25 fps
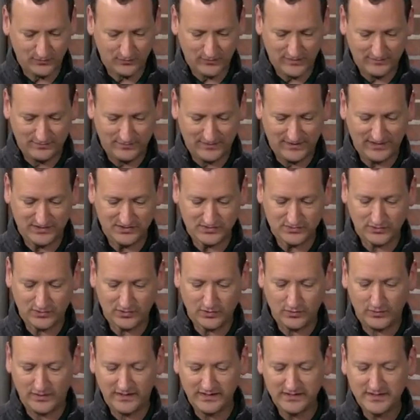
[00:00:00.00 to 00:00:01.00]
webpage real
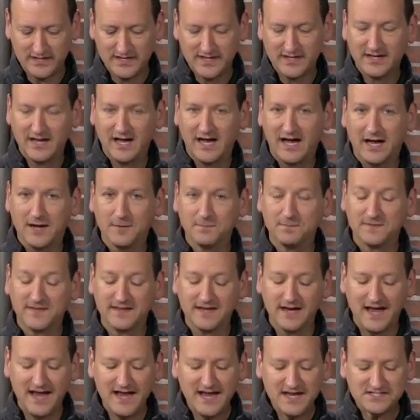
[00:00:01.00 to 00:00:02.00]
quick. The
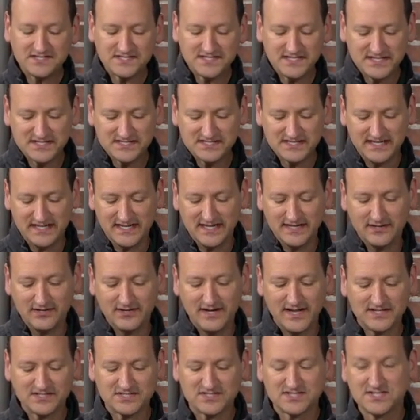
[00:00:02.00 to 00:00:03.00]
ISC is the
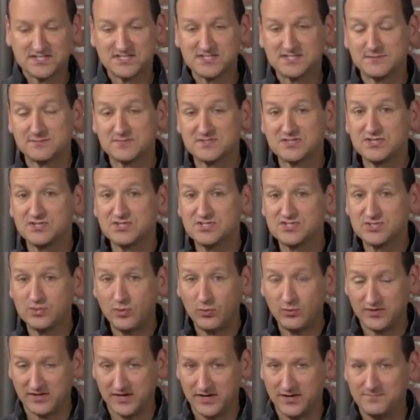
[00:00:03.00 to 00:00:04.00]
Internet Systems
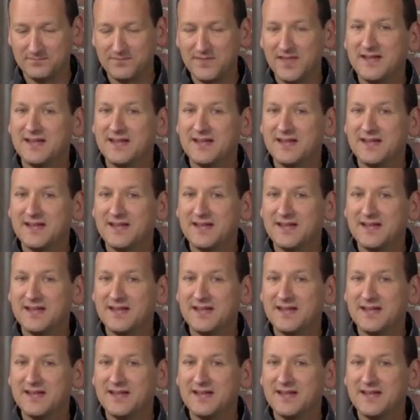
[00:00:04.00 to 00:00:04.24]
Consortium,